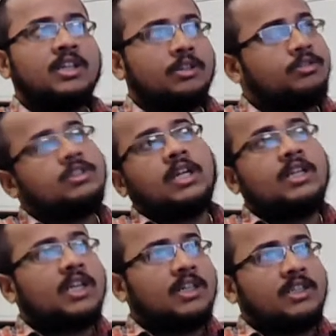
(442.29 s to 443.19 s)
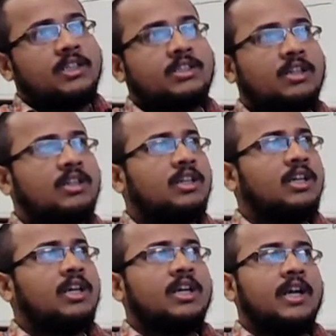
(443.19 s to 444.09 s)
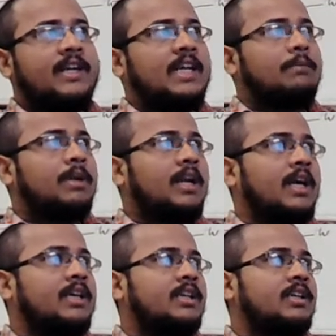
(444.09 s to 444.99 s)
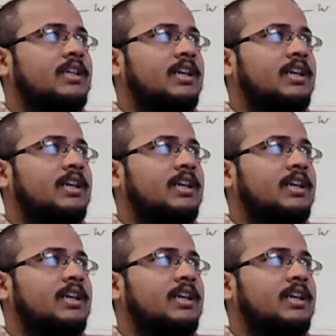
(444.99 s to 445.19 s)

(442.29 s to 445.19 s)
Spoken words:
using the linear regression, it can be like